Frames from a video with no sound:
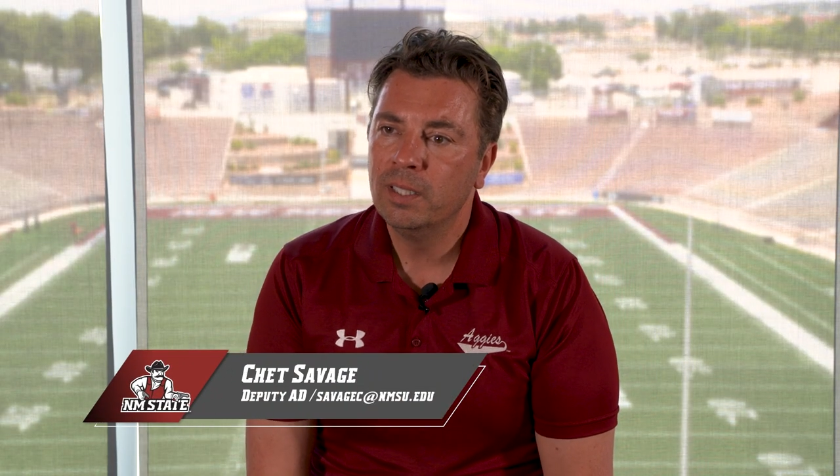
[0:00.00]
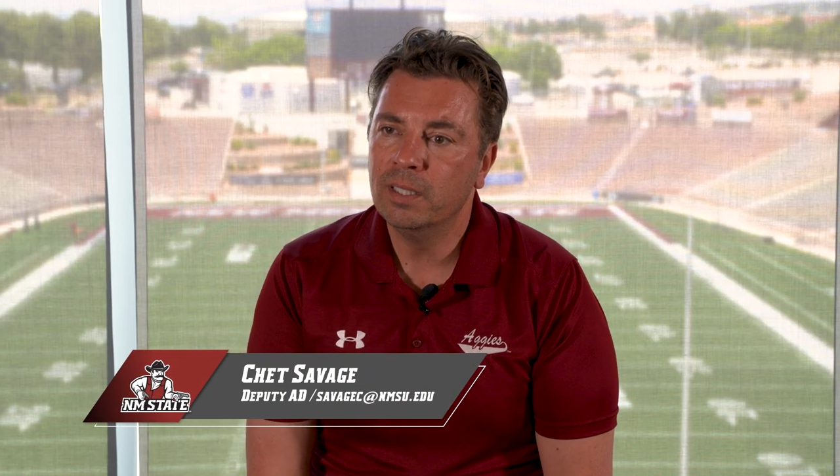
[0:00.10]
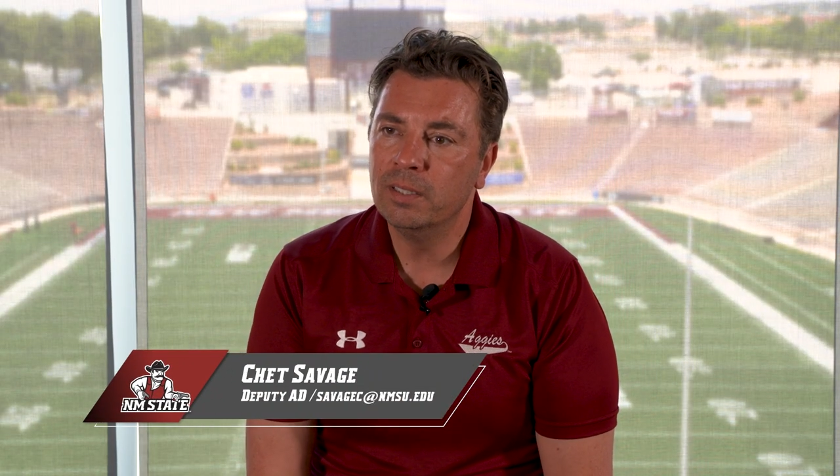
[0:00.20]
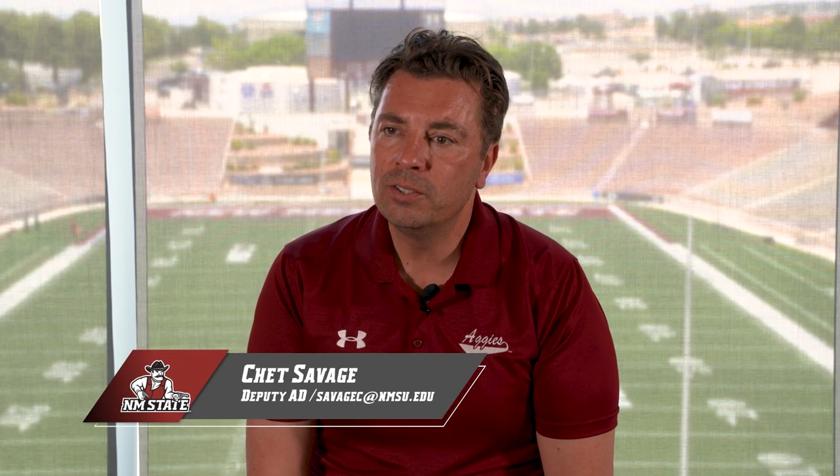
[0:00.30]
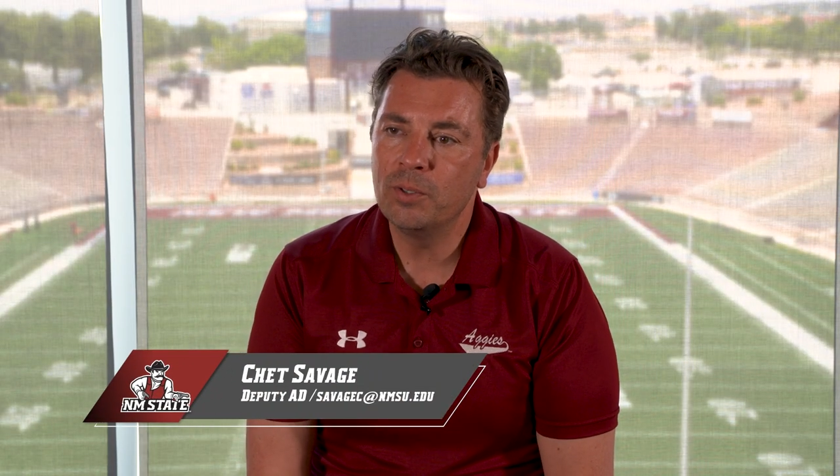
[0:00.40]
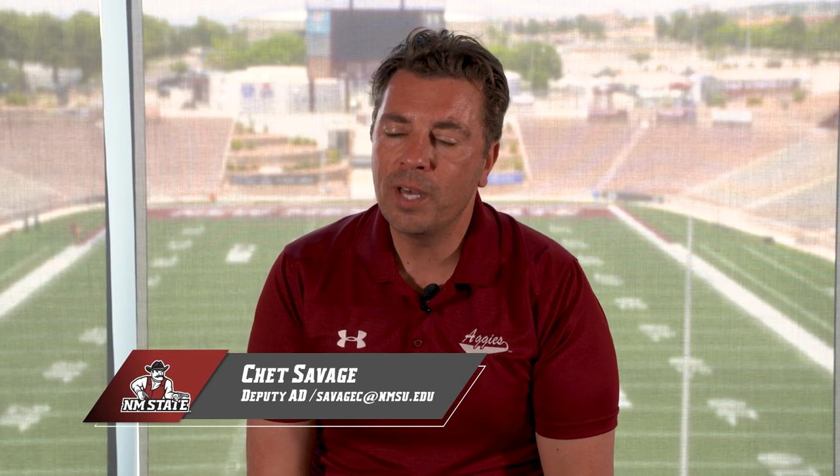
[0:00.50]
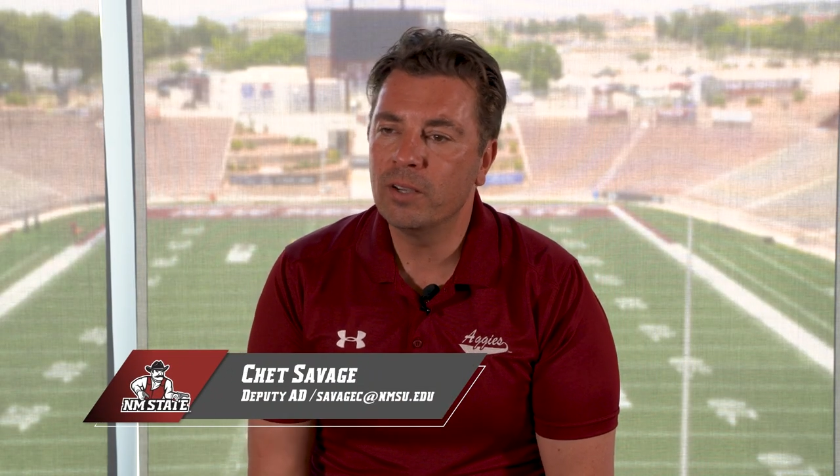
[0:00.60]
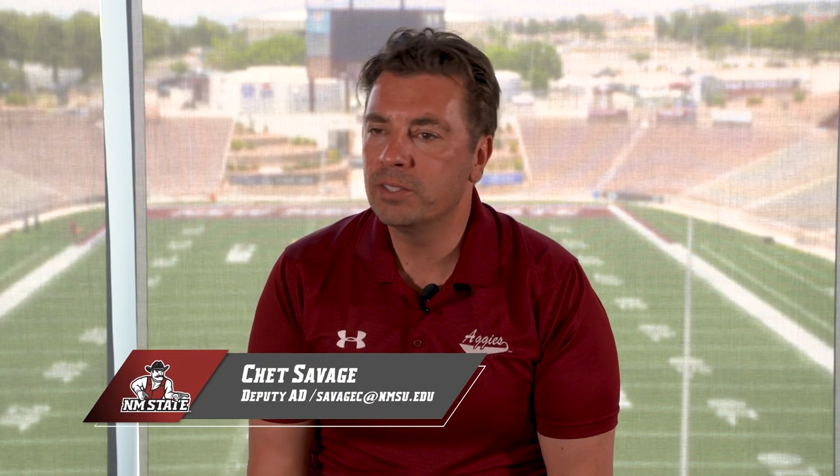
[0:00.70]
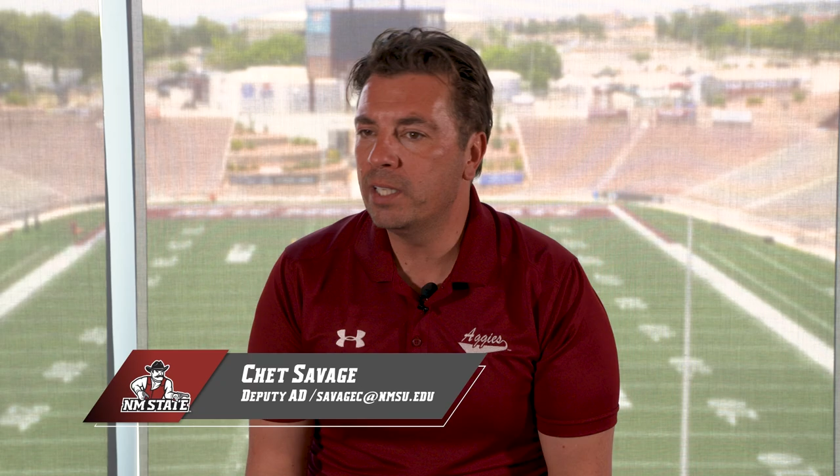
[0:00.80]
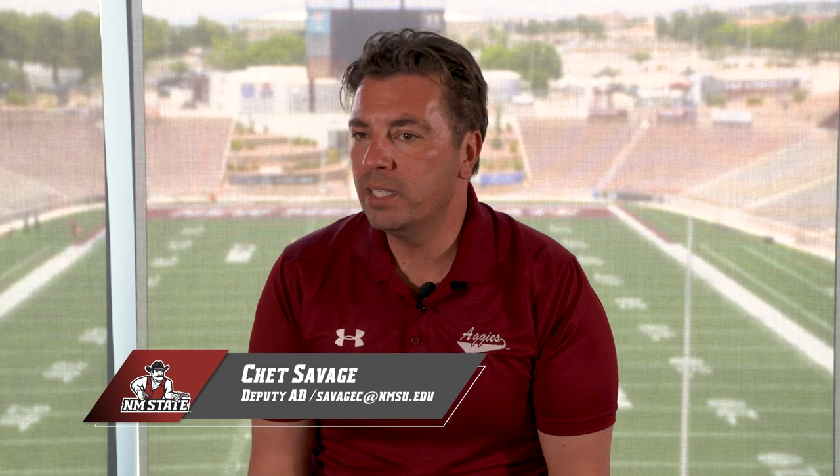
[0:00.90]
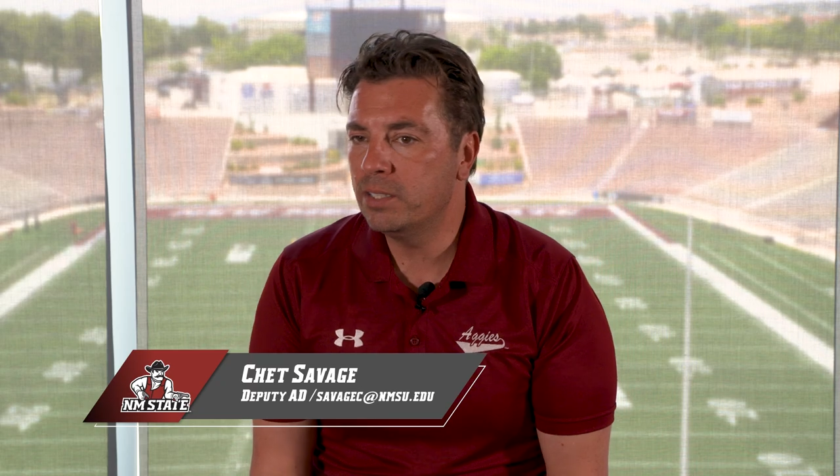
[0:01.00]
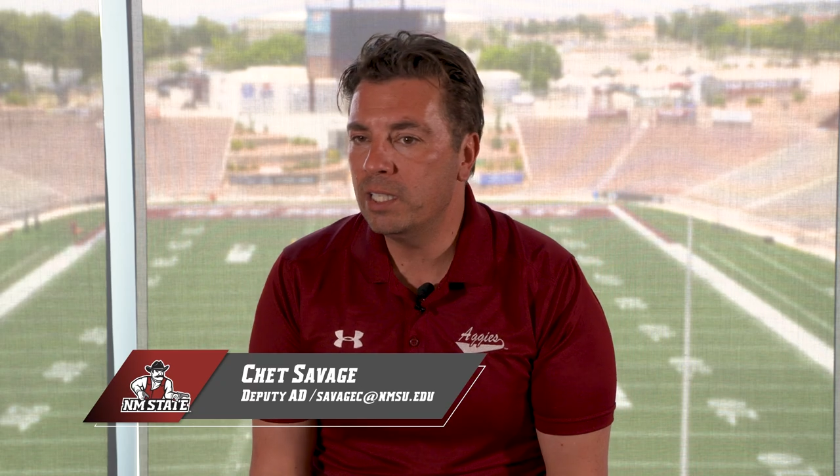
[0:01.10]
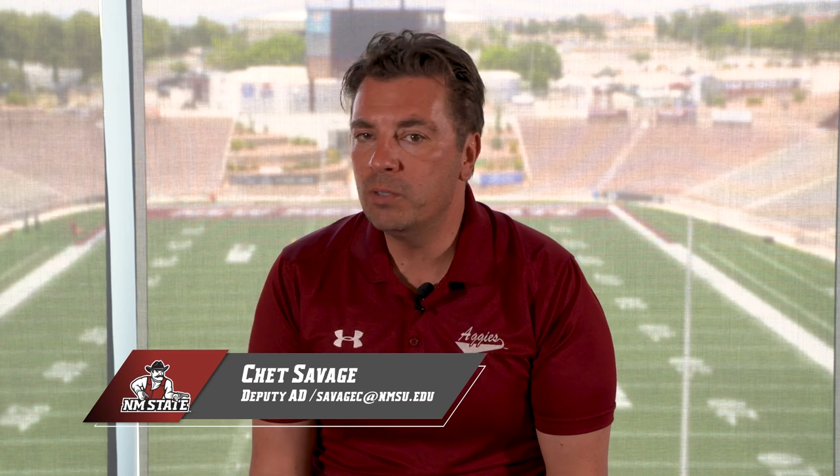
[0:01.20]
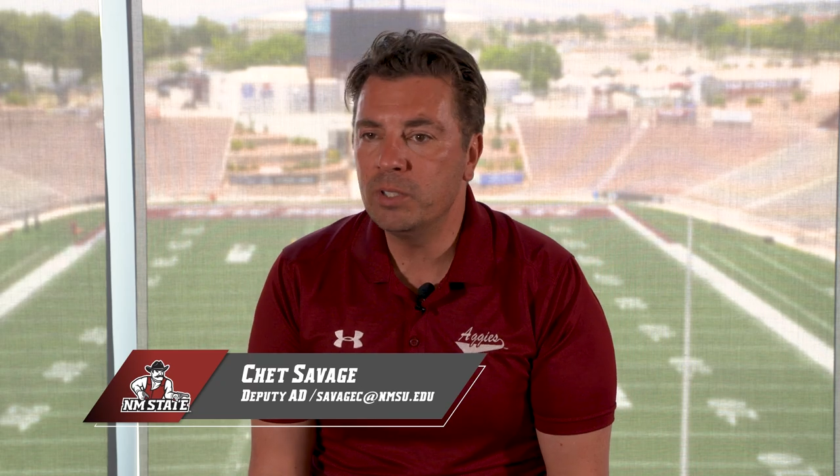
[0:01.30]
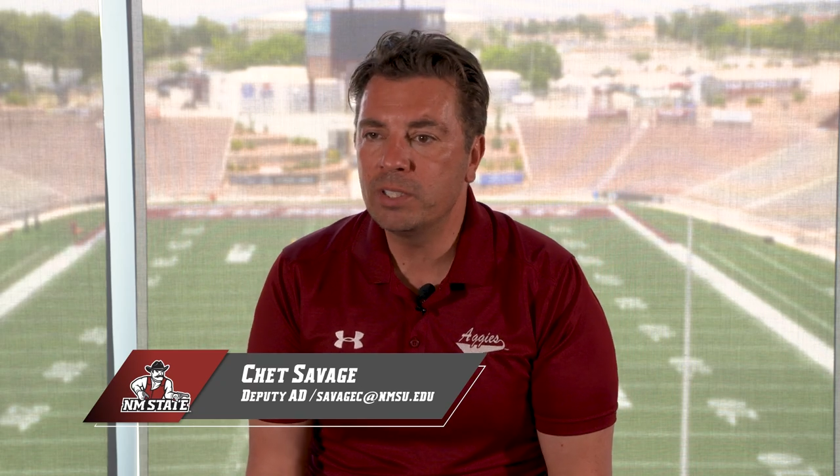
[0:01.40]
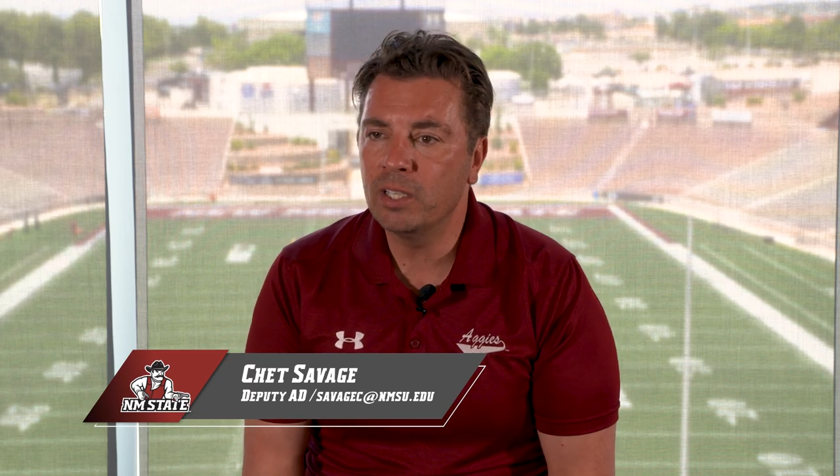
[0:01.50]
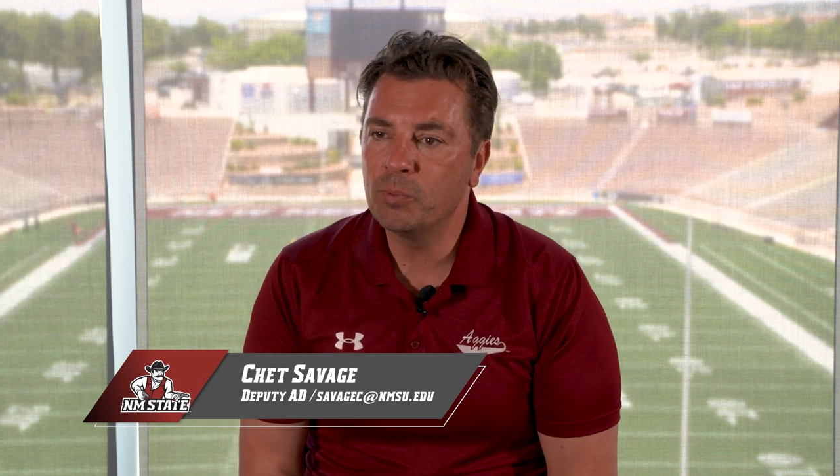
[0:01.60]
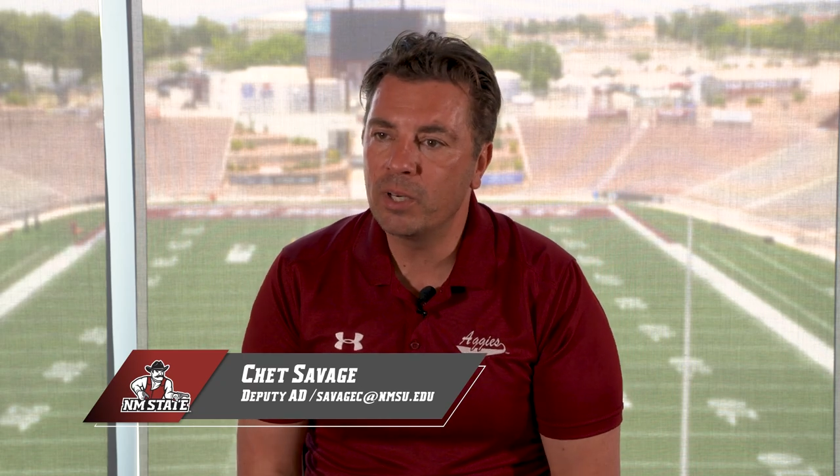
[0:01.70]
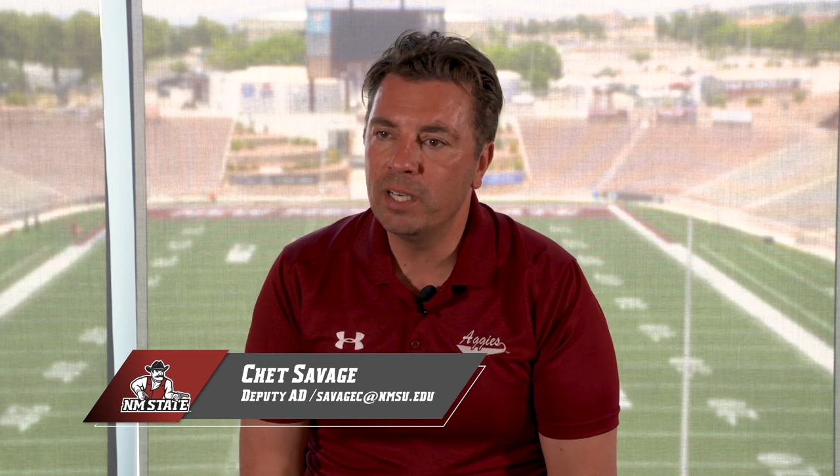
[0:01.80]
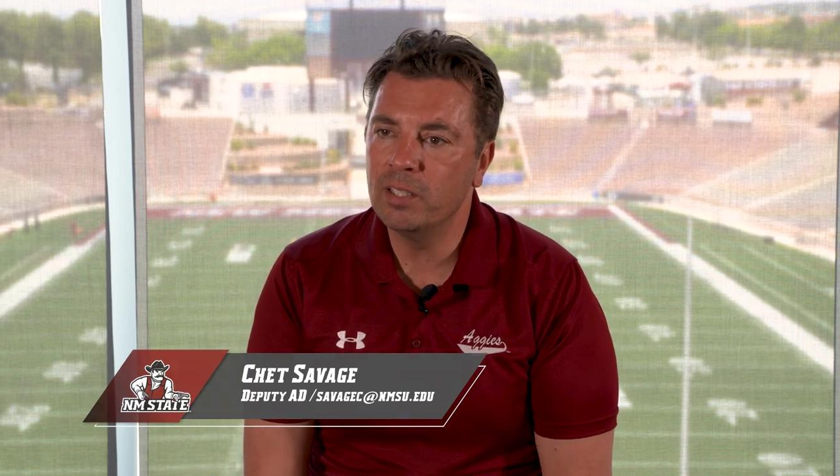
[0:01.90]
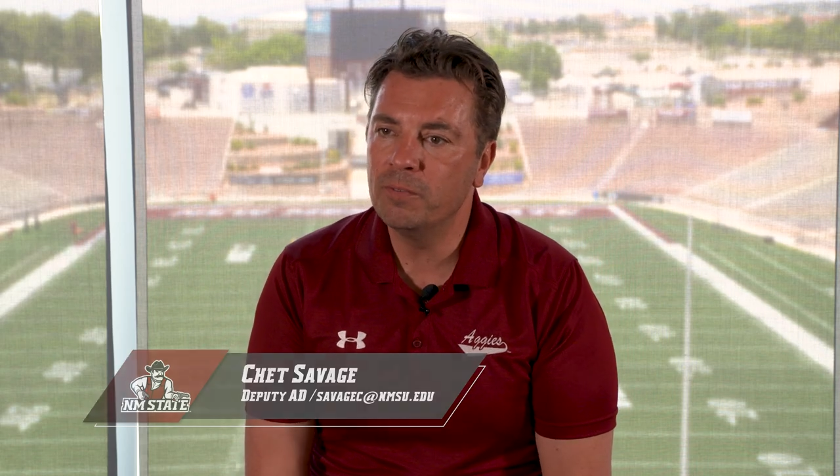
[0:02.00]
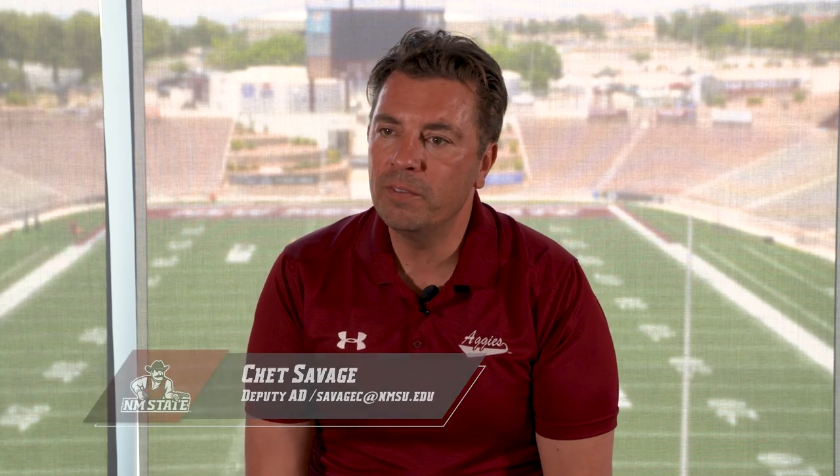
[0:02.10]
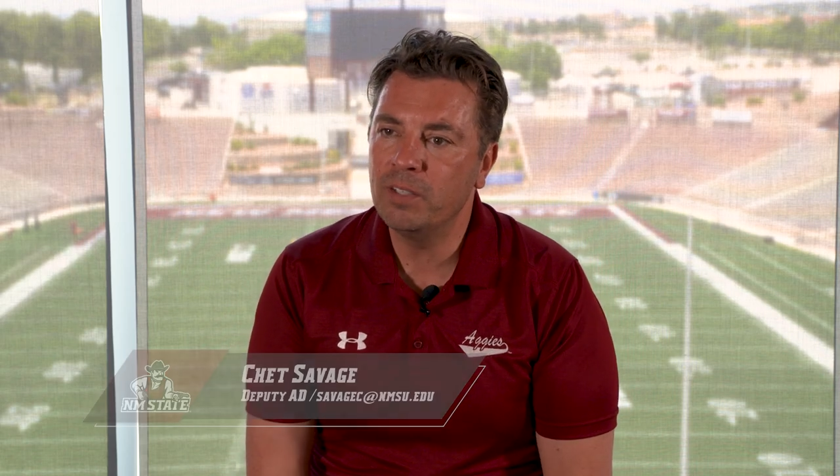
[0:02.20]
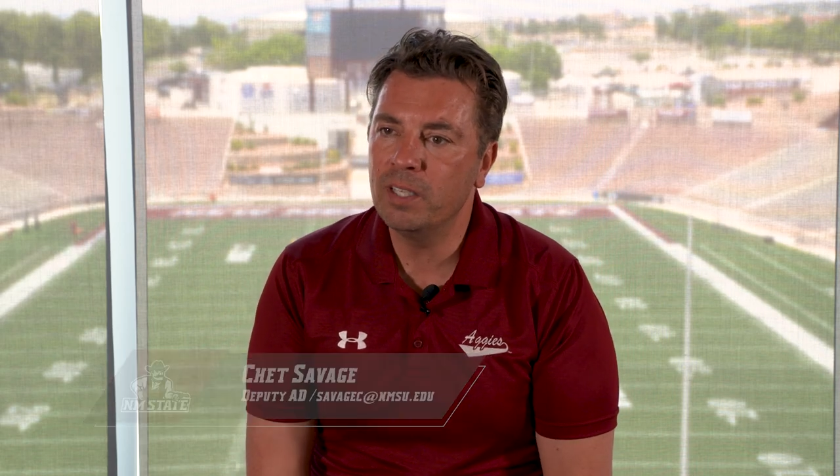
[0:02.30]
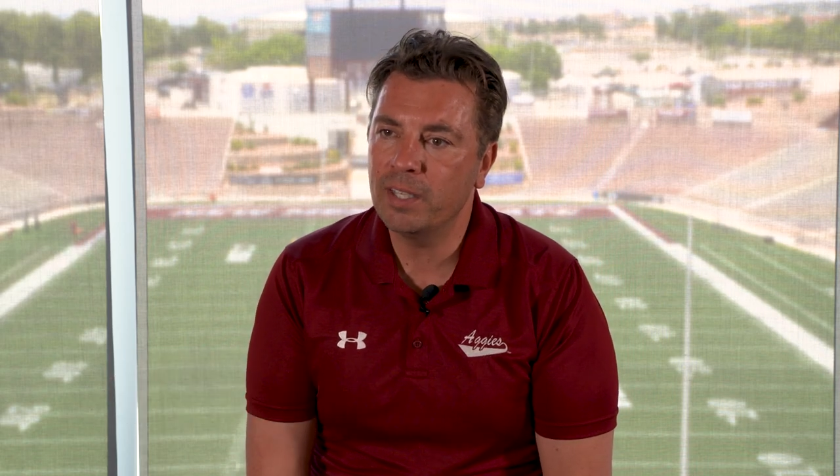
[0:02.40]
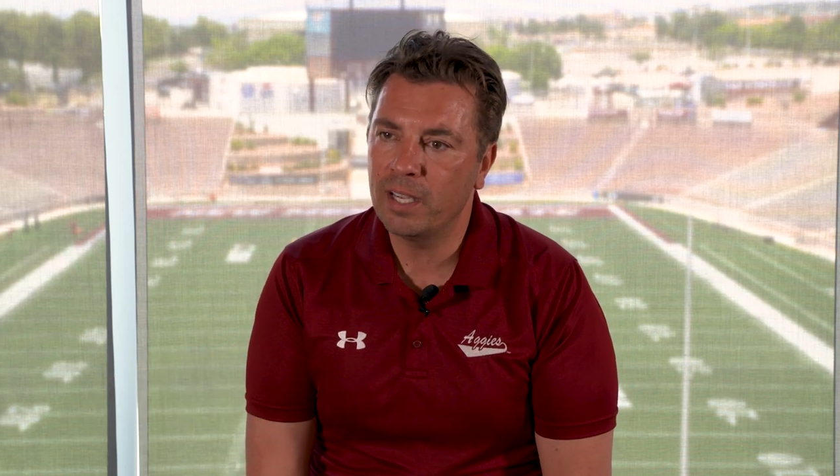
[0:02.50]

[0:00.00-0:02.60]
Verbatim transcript: In 2018, we celebrated the 50th